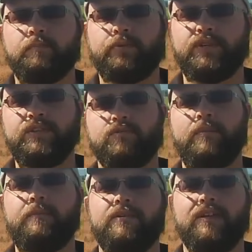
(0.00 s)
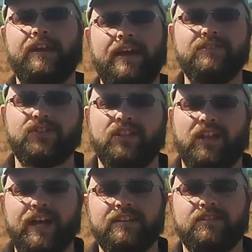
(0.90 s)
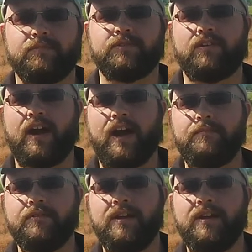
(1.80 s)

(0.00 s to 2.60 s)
Please remember again to like and subscribe,